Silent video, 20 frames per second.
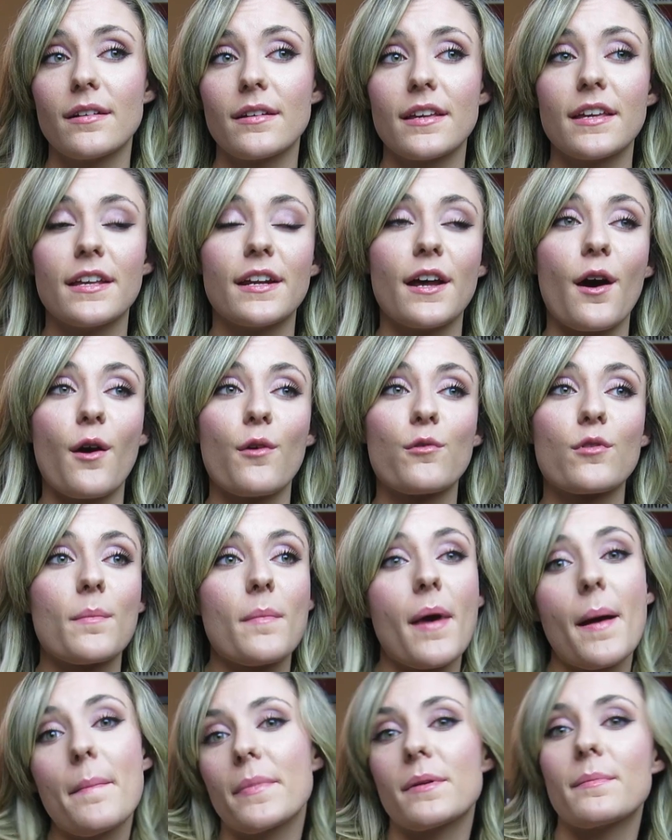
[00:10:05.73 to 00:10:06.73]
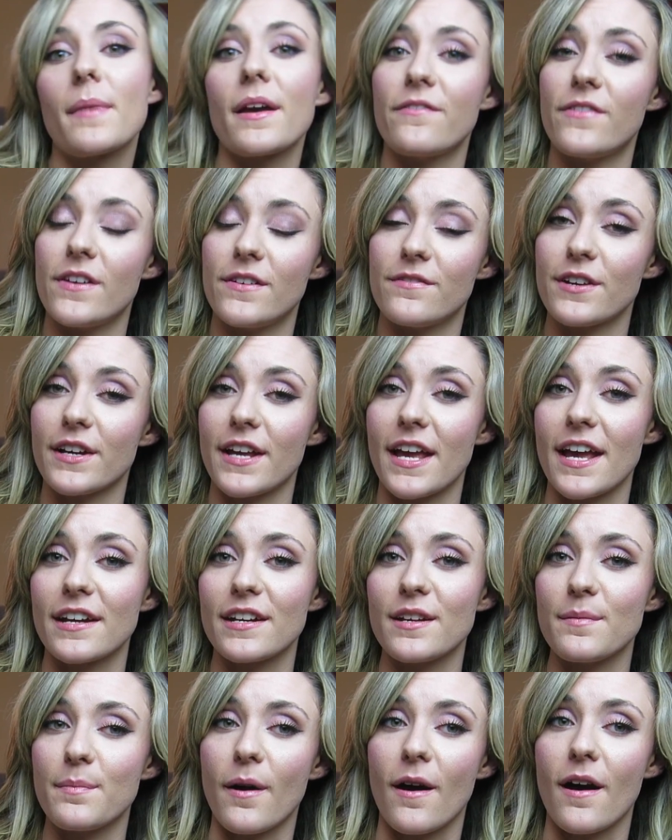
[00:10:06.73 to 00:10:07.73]
remember my favorite
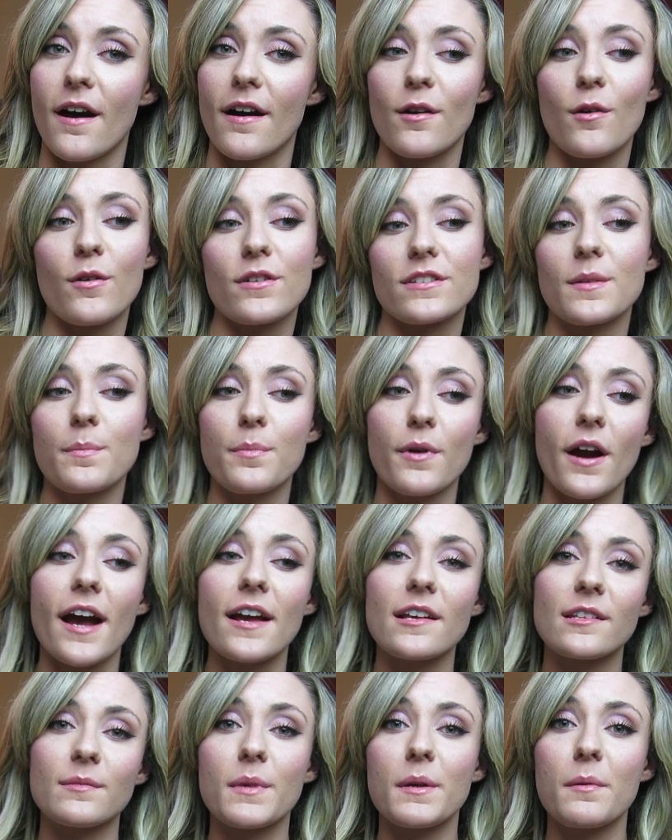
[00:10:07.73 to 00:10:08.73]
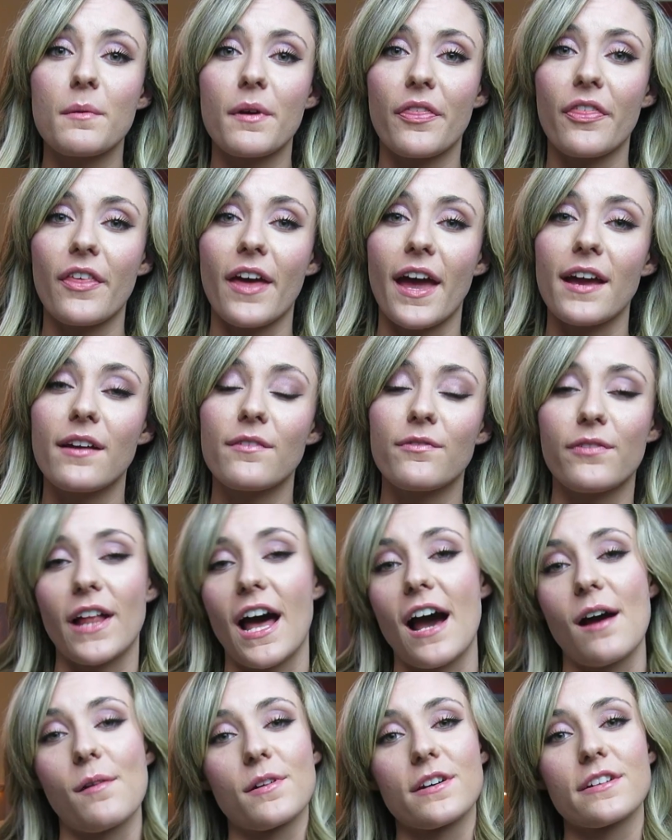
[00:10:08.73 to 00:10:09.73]
candy bar or surprise me with like
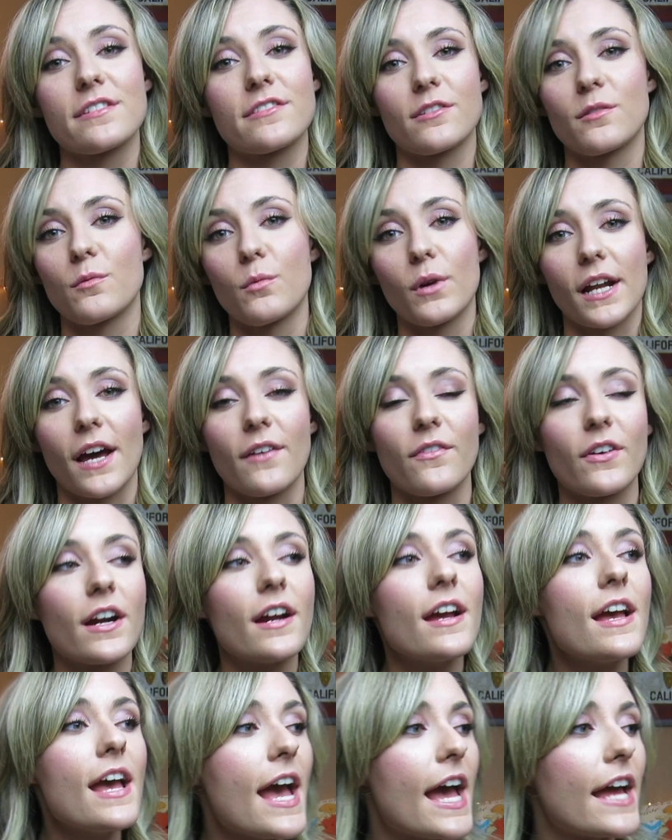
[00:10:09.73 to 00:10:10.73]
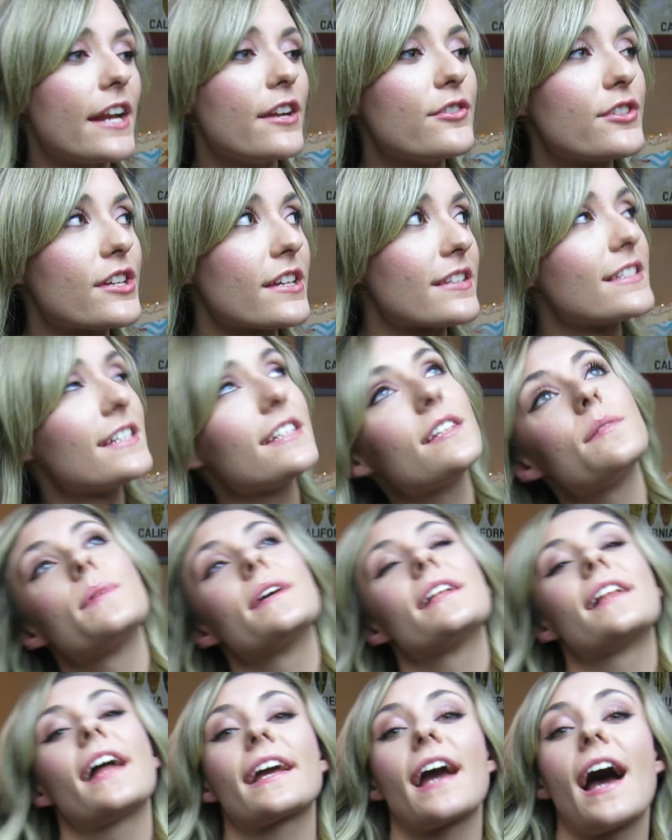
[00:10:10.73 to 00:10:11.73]
flowers or whatever. And you just need to
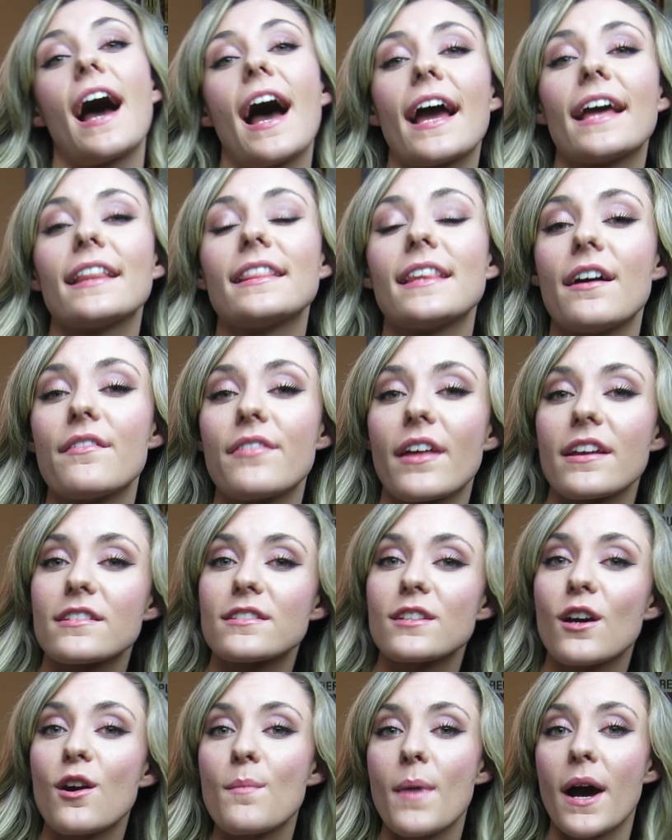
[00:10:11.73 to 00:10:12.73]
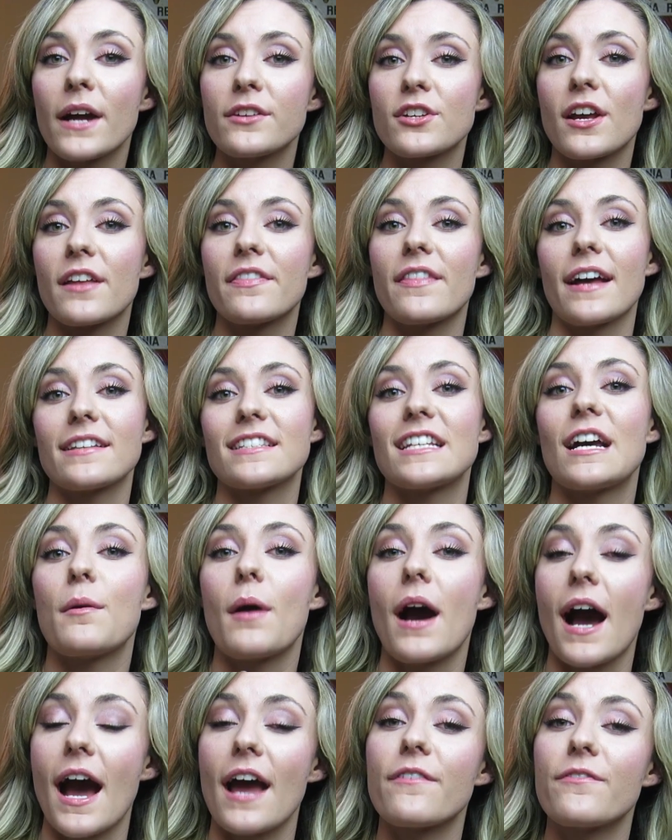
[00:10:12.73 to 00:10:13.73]
be like, I love that so much, and that's
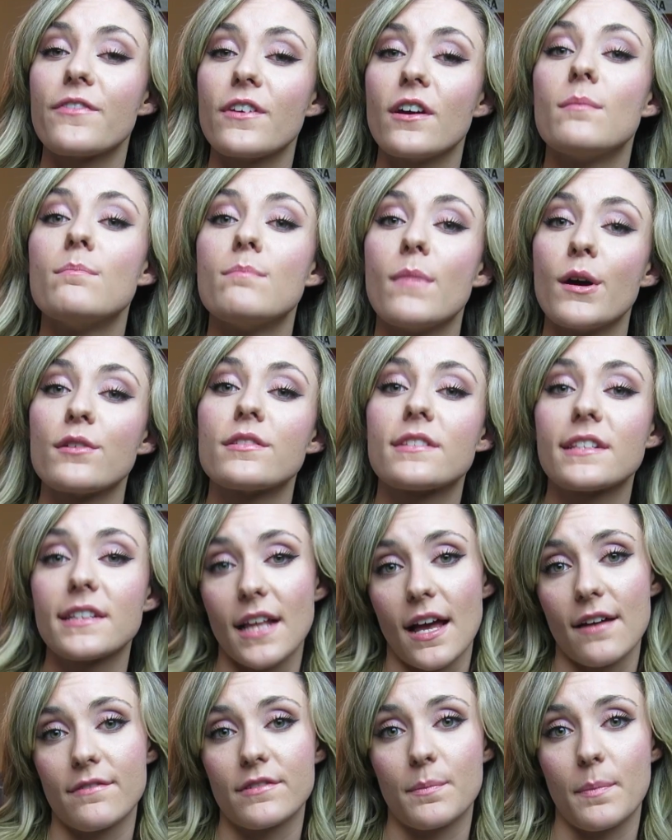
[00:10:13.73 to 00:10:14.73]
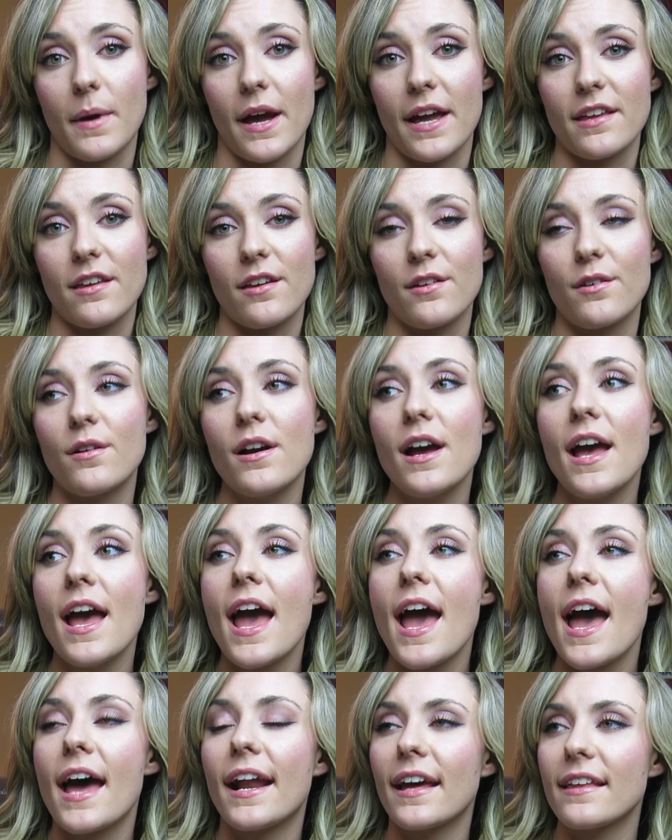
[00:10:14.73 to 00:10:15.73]
how I feel most loved by you.
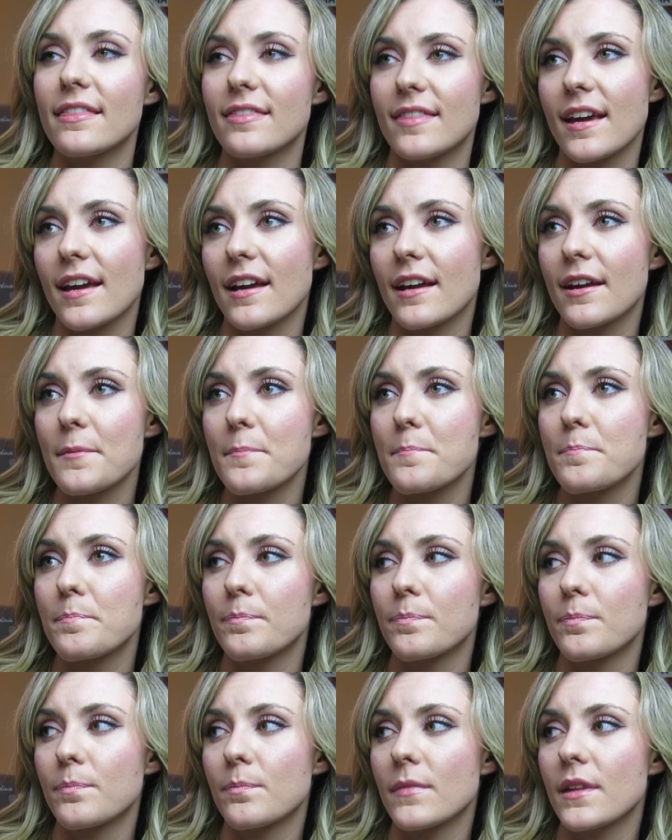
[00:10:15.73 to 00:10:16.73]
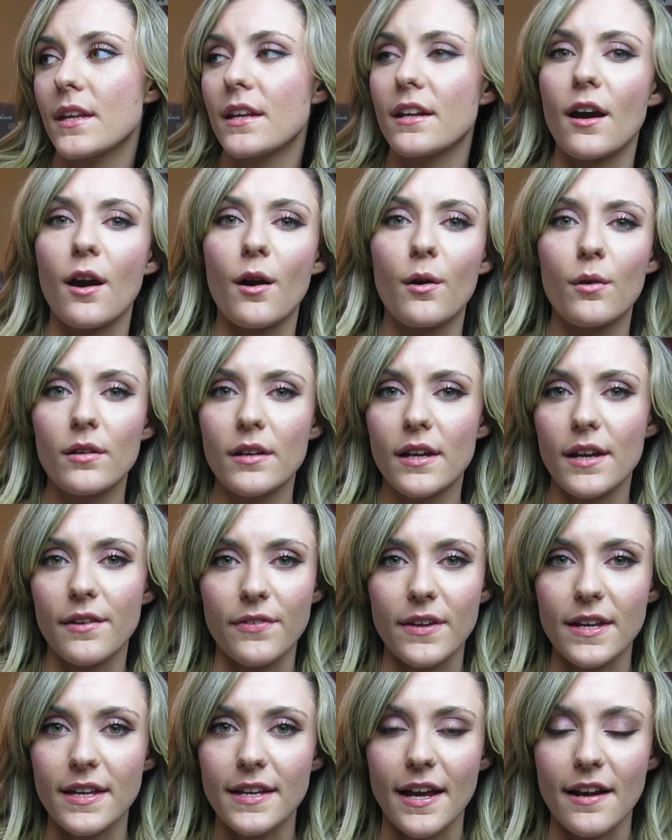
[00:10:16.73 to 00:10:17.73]
And I think,
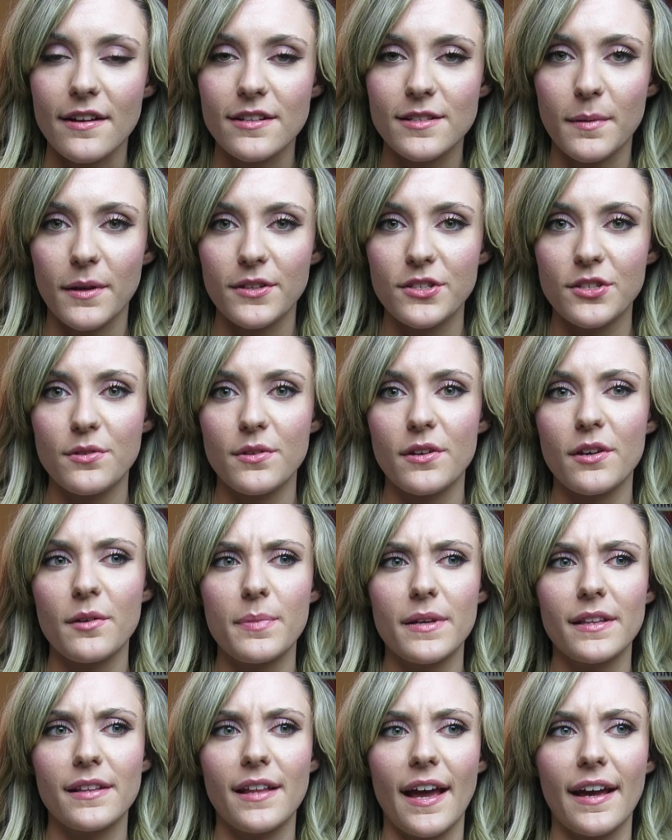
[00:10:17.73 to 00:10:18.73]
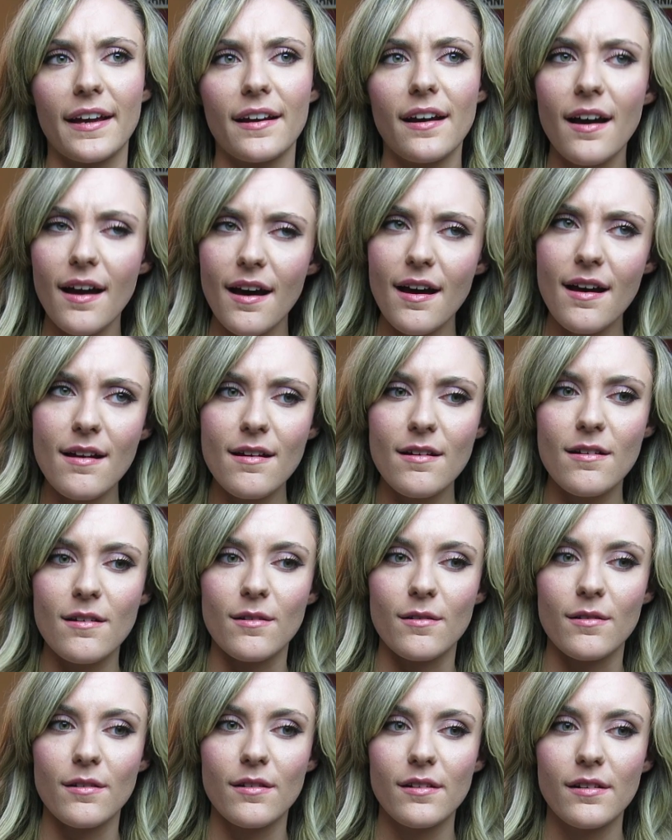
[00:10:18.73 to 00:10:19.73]
if he cares about you, he'll be like,
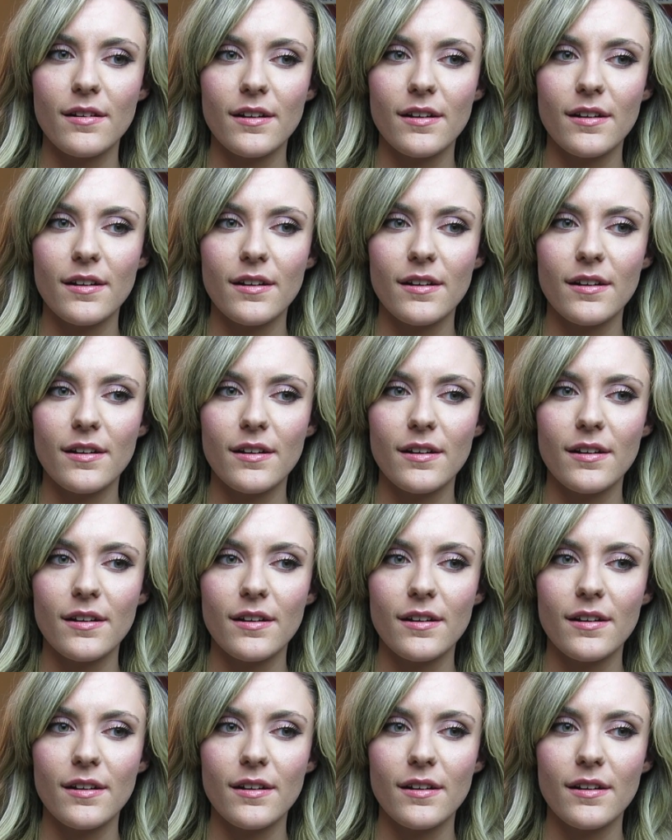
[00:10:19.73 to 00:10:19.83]
oh,